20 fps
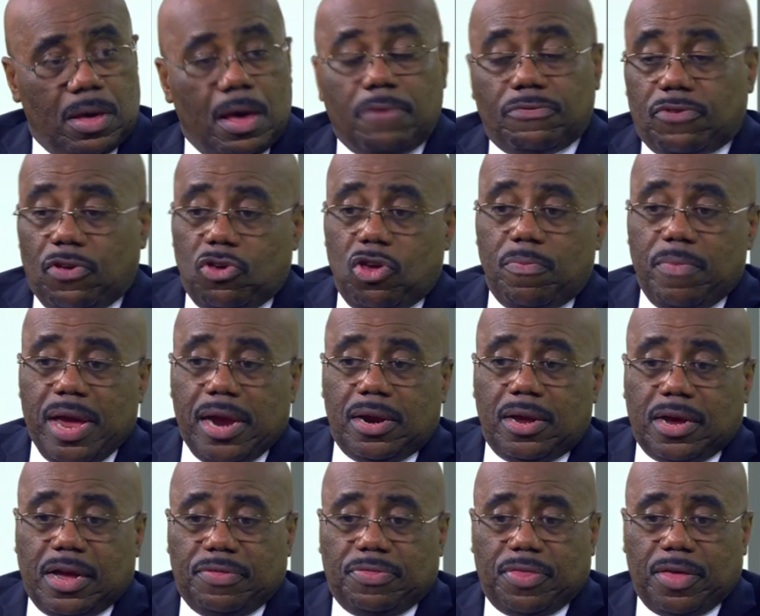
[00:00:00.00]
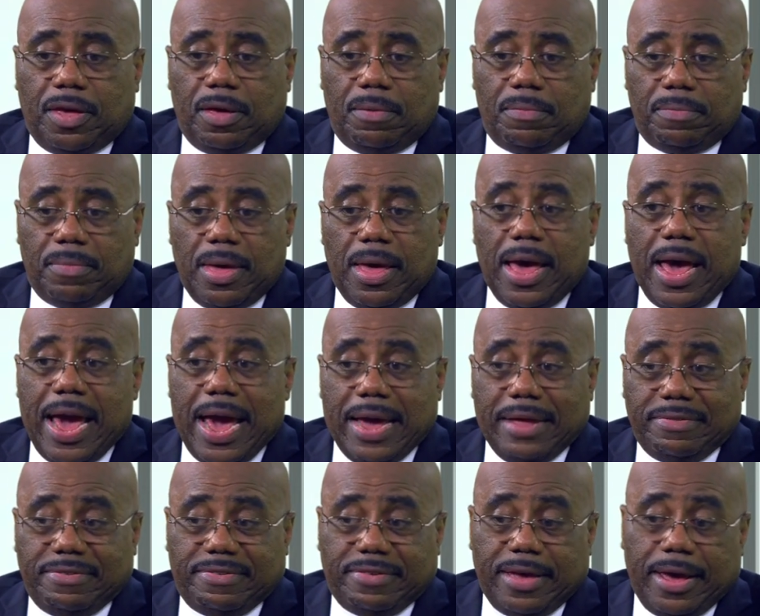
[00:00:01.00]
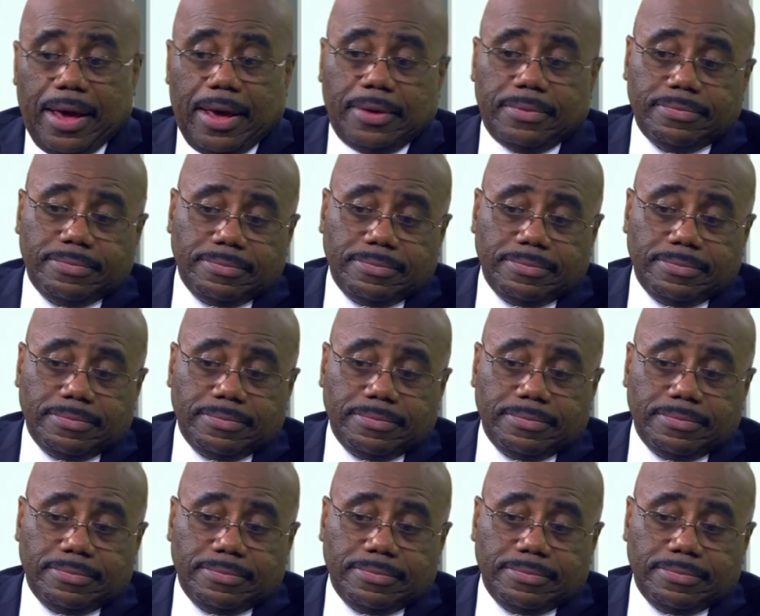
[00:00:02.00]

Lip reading: So you may look at them and say,